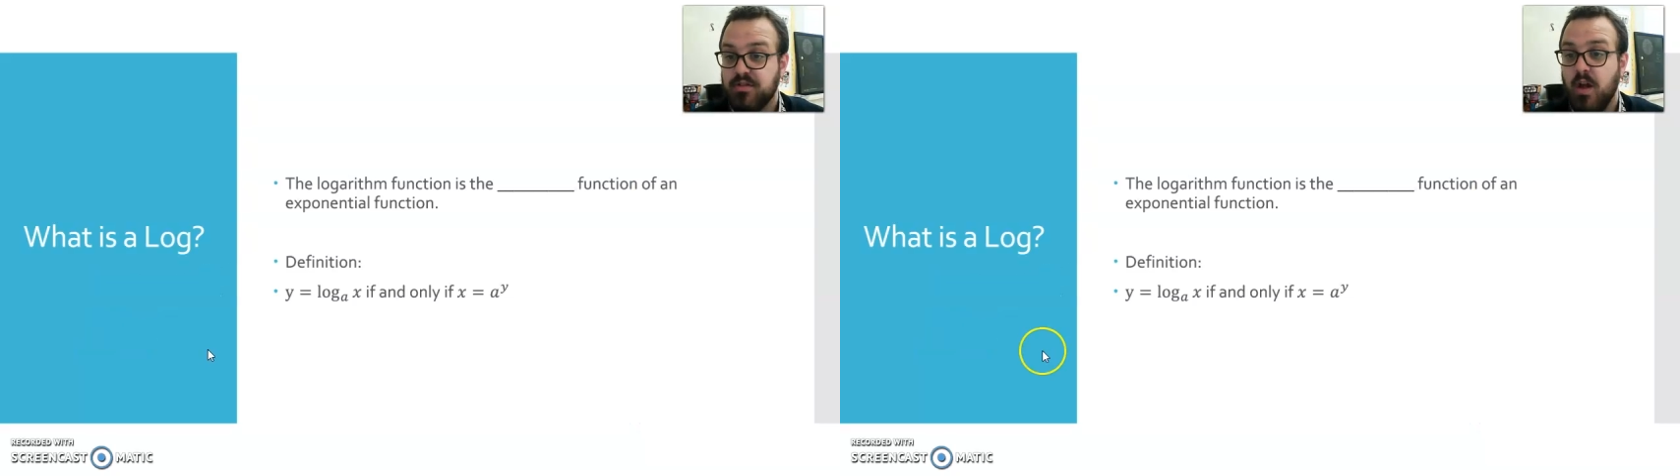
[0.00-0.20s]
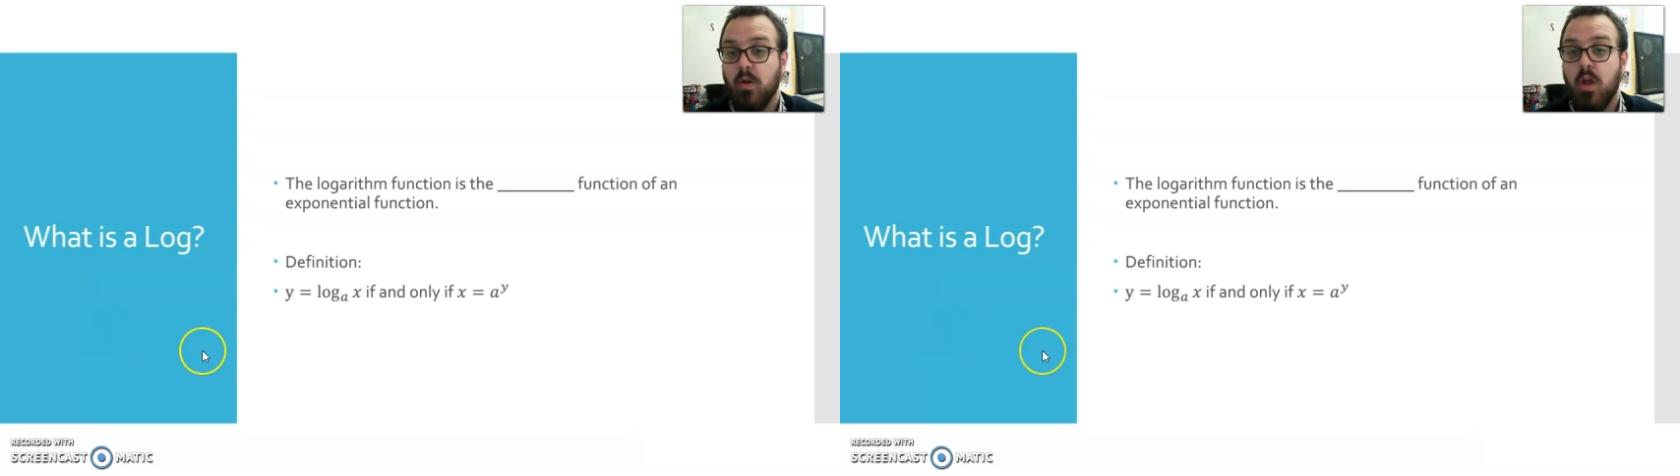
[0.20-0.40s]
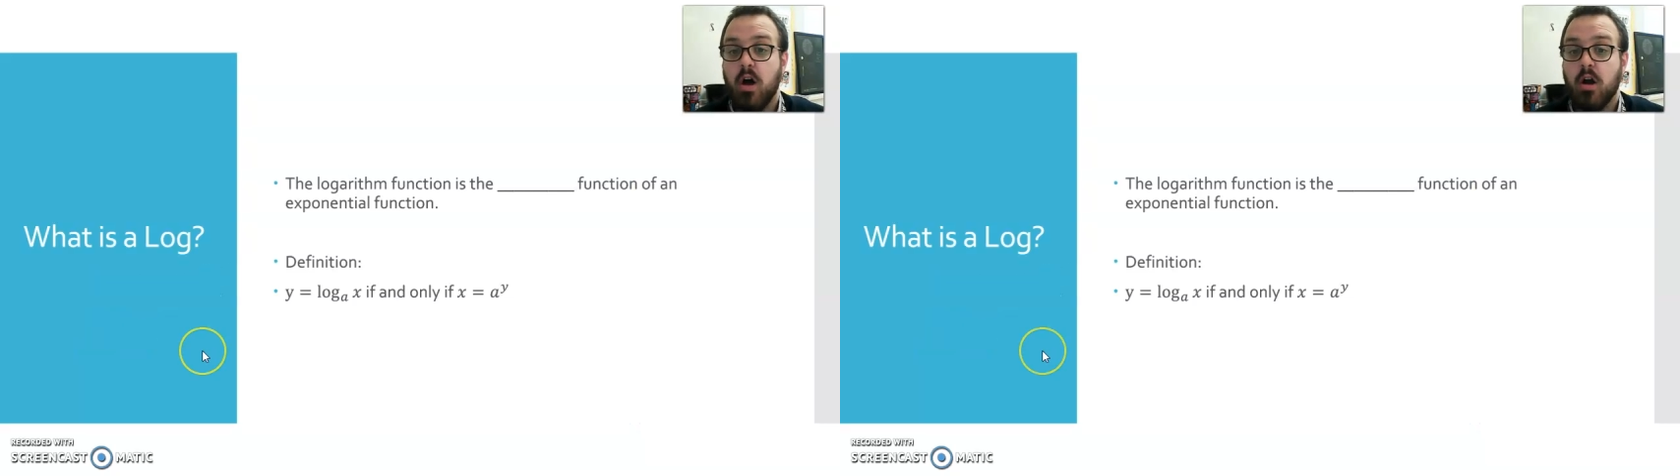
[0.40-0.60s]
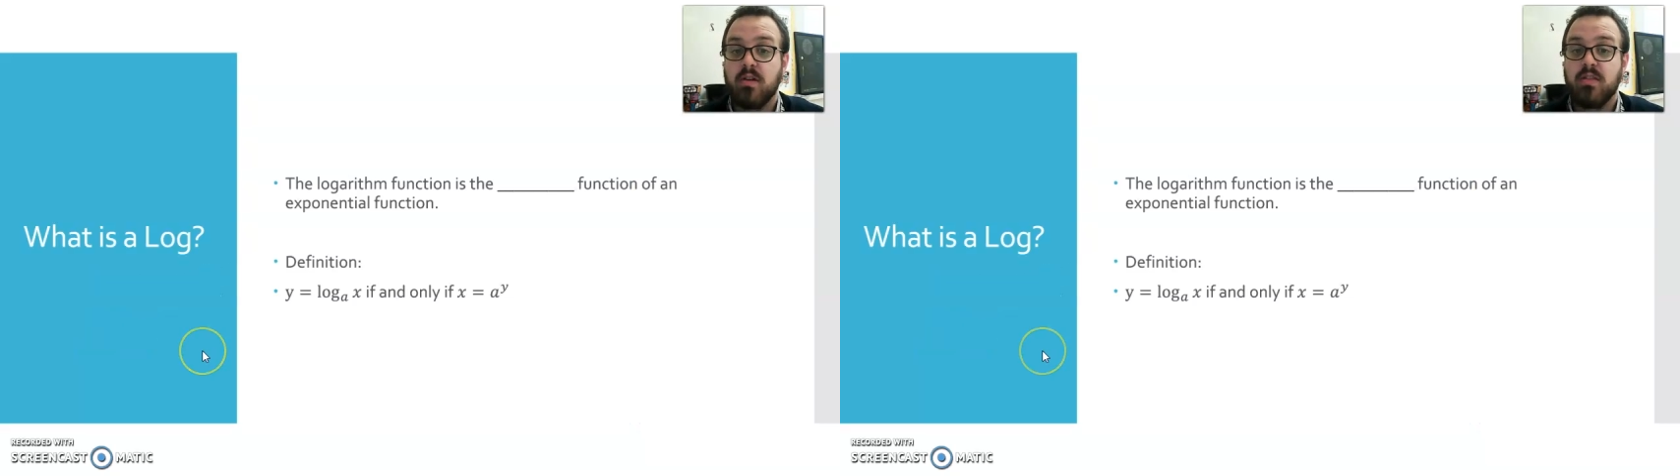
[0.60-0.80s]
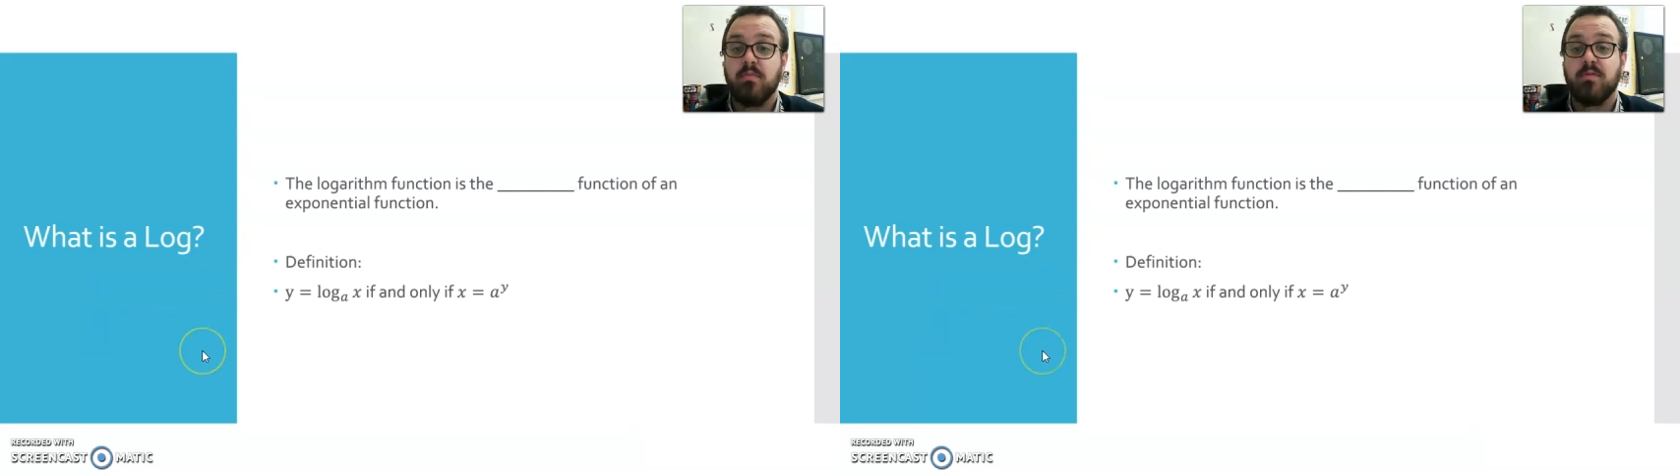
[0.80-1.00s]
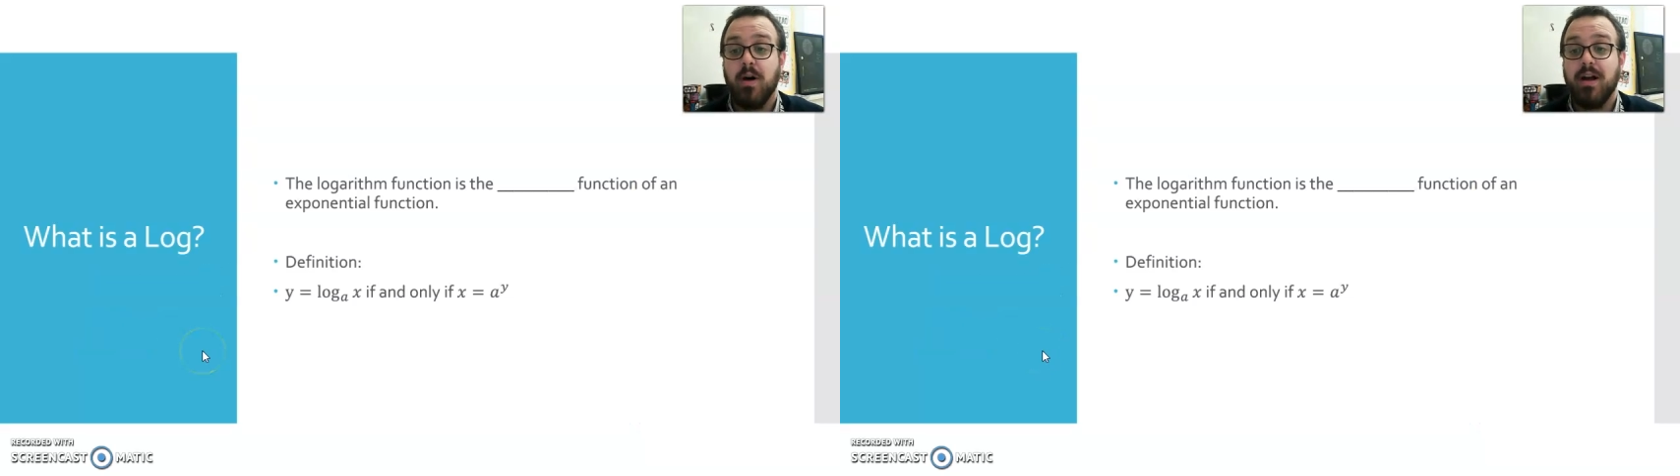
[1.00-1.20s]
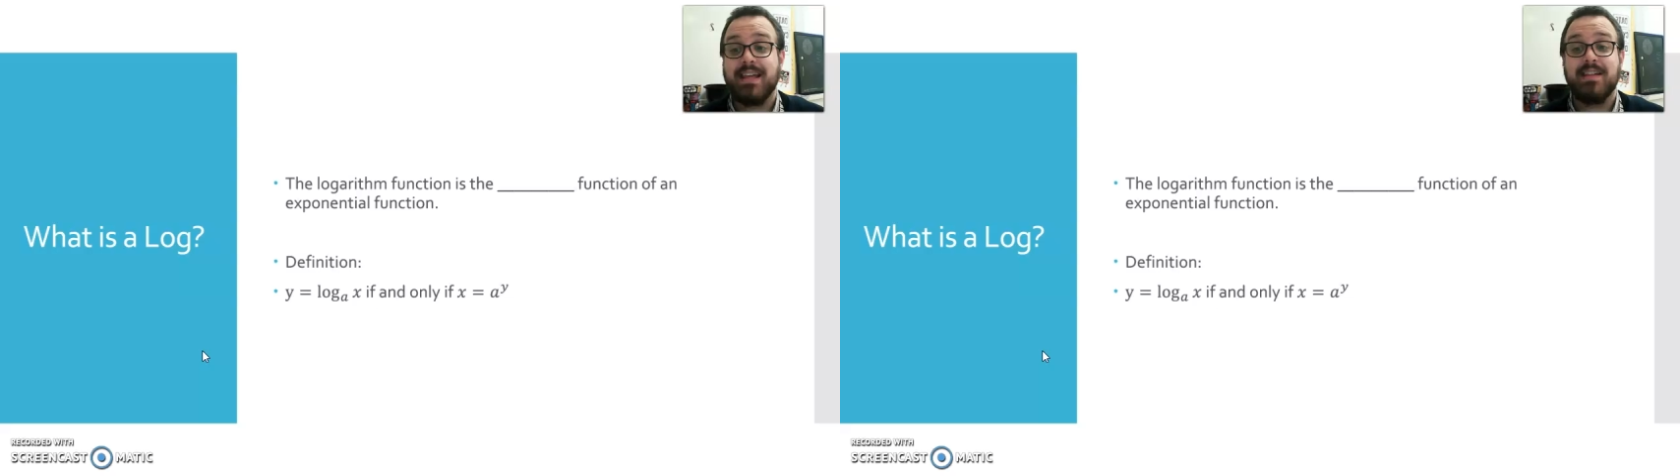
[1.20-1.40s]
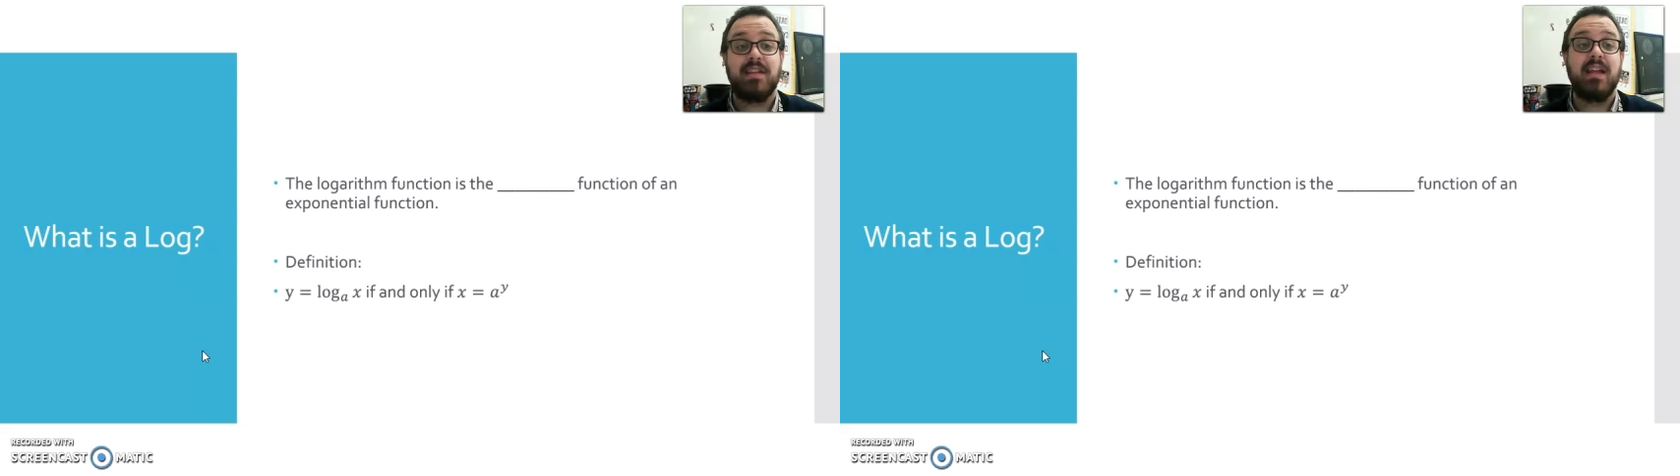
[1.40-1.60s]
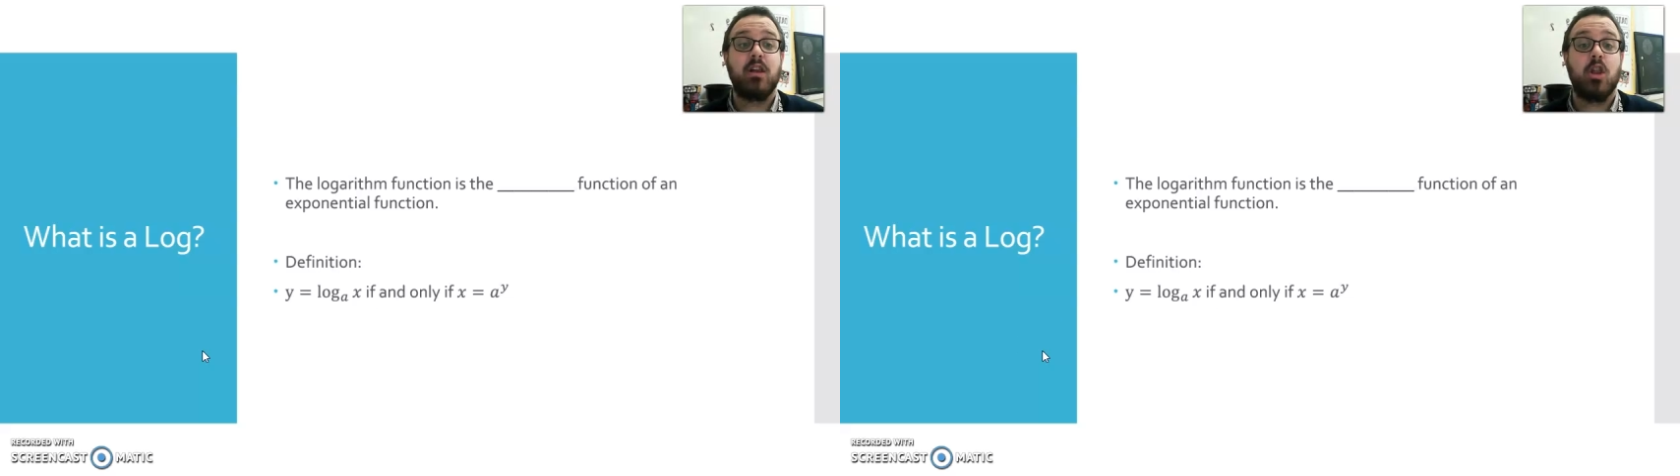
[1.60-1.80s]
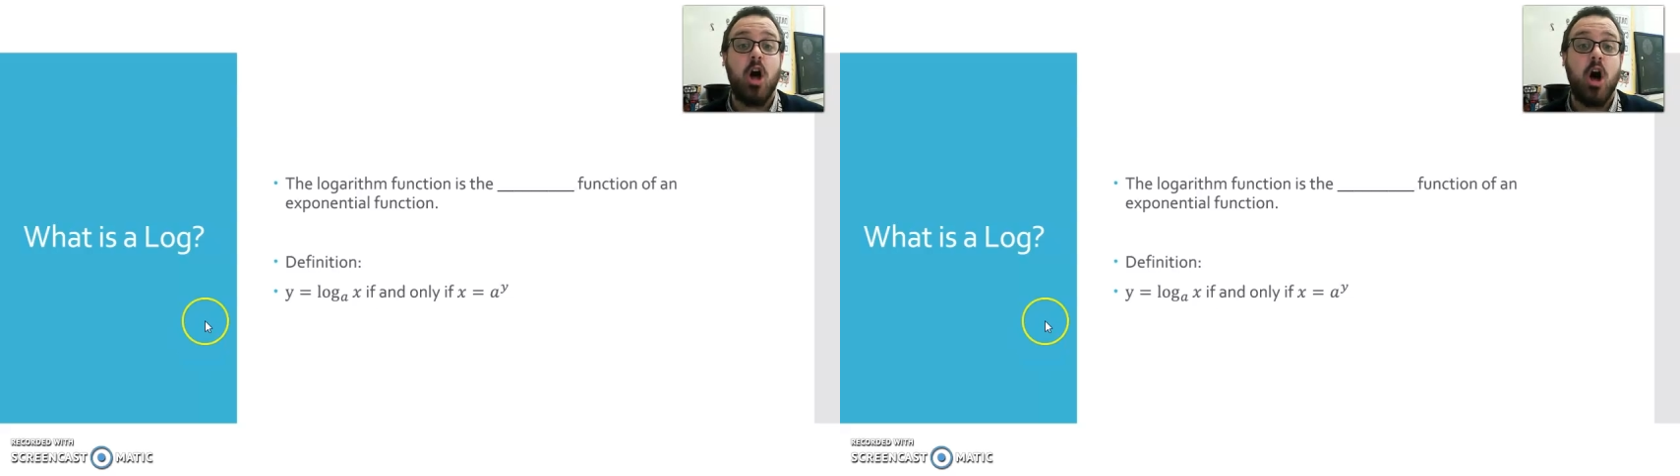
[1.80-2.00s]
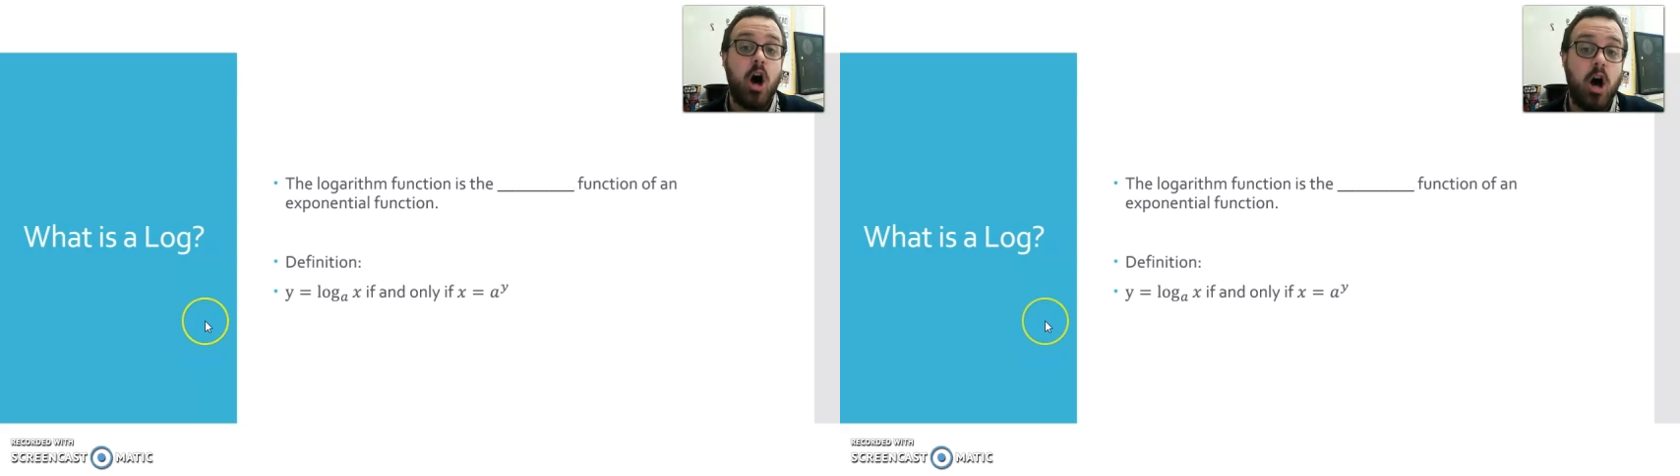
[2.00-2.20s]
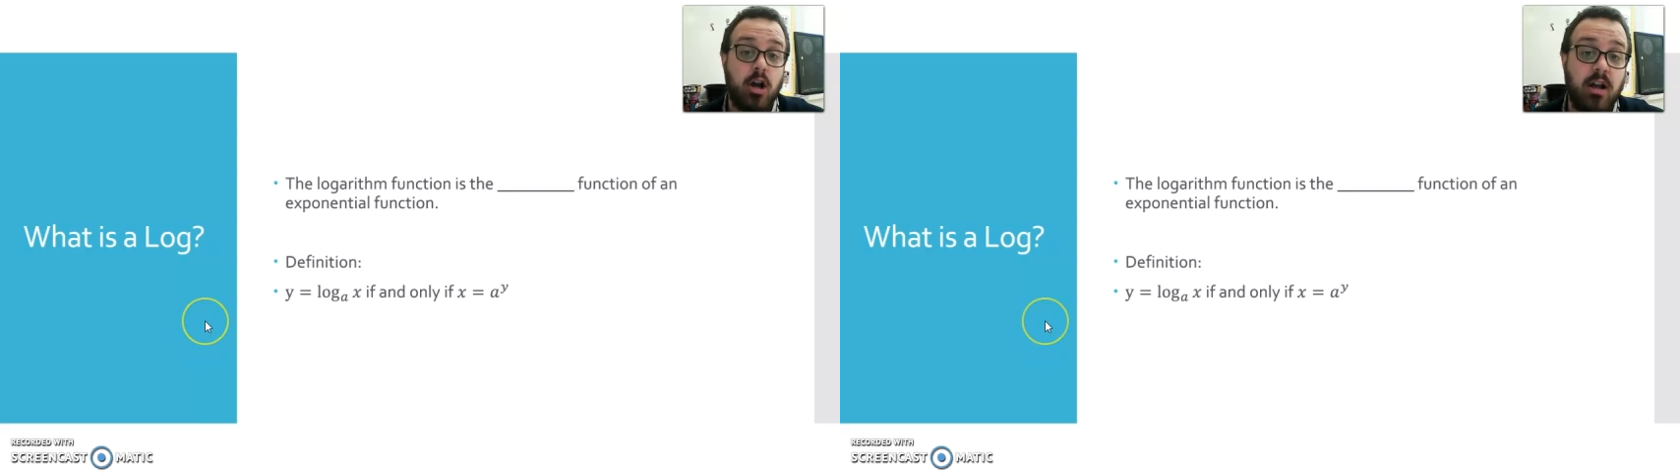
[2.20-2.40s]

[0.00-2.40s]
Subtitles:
So logarithms, what is a log?